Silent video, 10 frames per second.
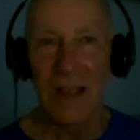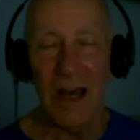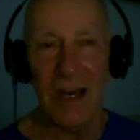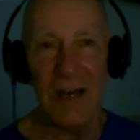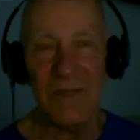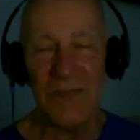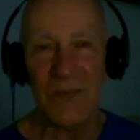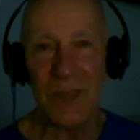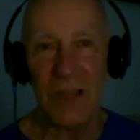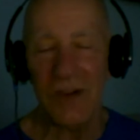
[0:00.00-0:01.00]
um,
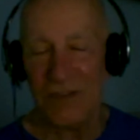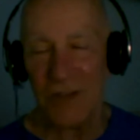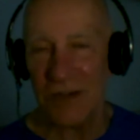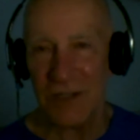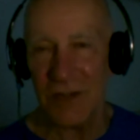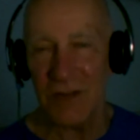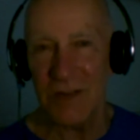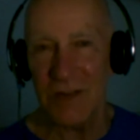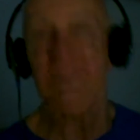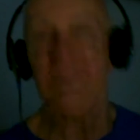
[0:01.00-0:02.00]
or sorry, to the,
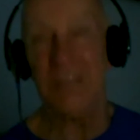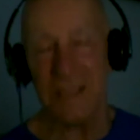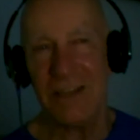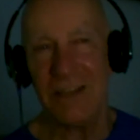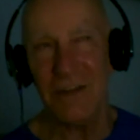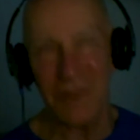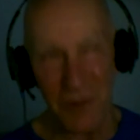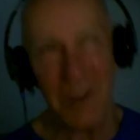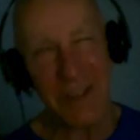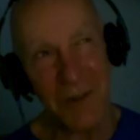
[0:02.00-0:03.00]
yeah, to the, no, to the
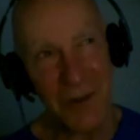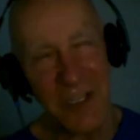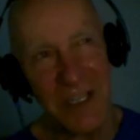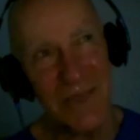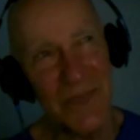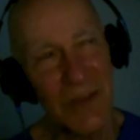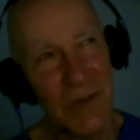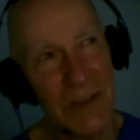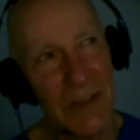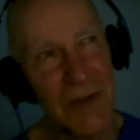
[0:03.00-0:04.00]
west of Korea,
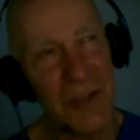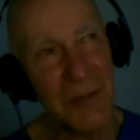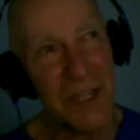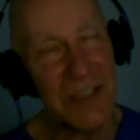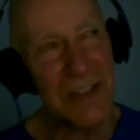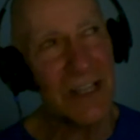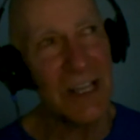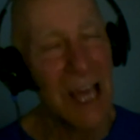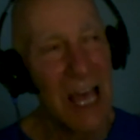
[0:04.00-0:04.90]
west of the Korean peninsula.